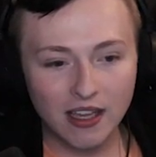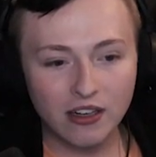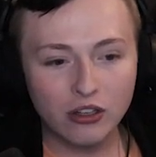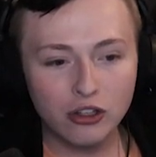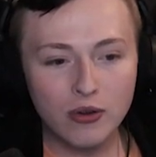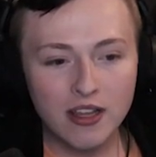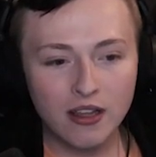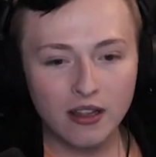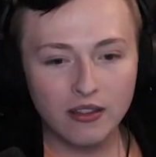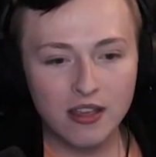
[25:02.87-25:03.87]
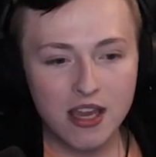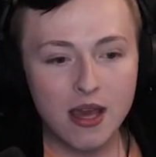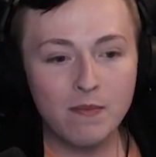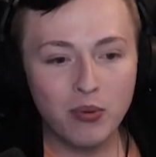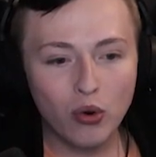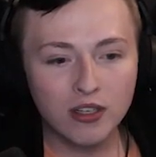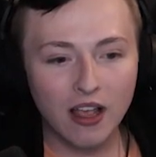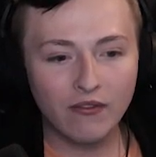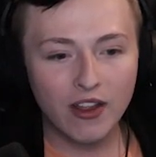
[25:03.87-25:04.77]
including the import of